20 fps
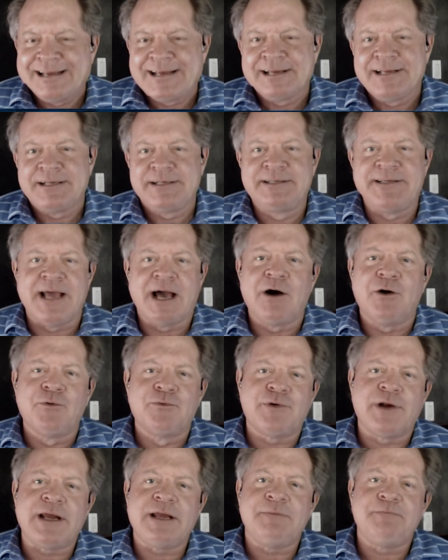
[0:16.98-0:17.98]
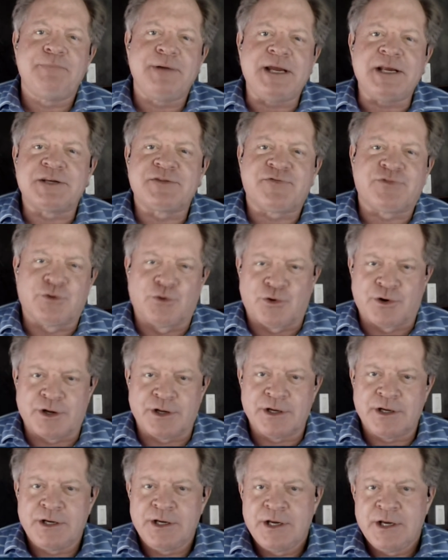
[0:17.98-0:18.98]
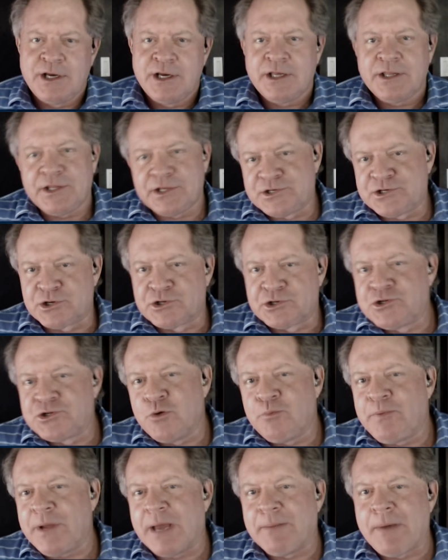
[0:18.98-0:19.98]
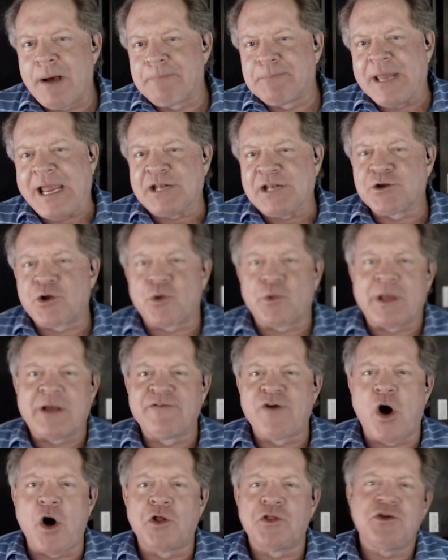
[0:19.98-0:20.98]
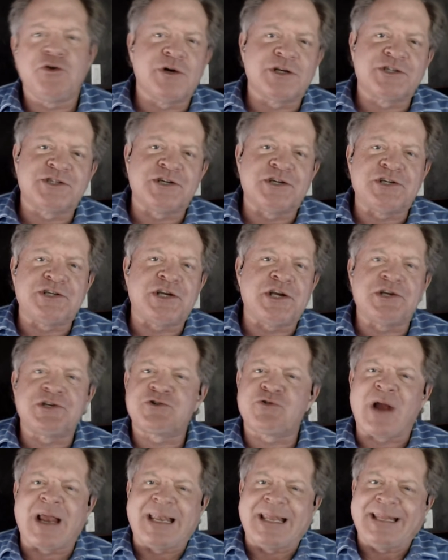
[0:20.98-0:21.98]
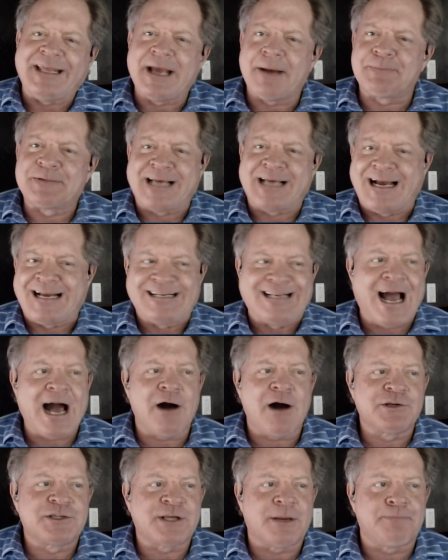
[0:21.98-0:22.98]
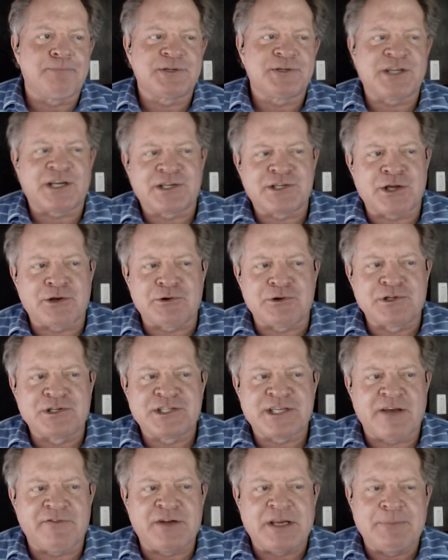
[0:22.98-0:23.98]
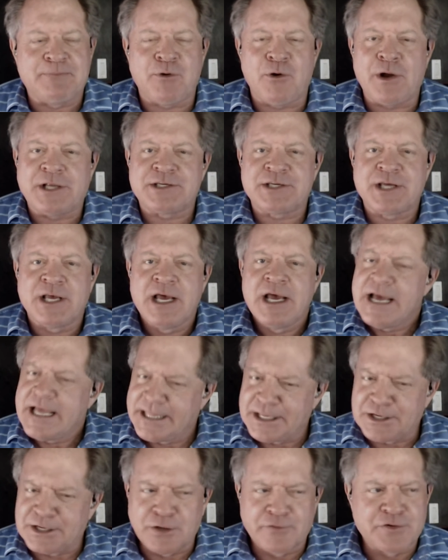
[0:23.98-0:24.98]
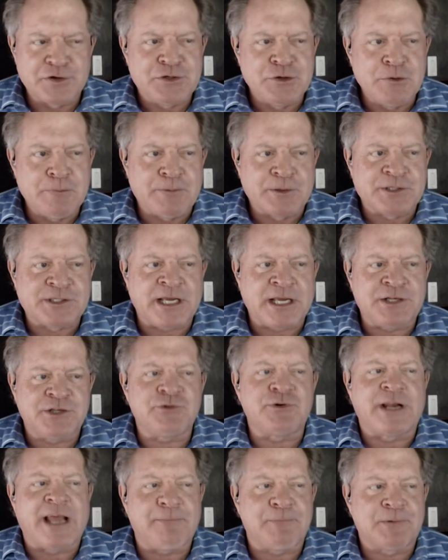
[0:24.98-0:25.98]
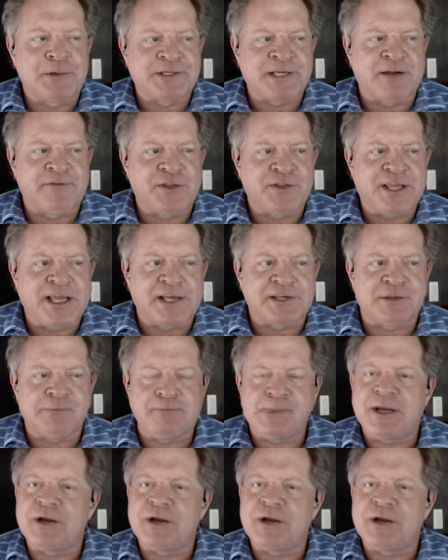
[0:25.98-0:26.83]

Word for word: Delray Beach, Florida. This year, 2 p.m. update. Currently, of all the U.S. indices trading in the upside, Dow is up 670 points, a little over 2%, 2.5% for the S&P, or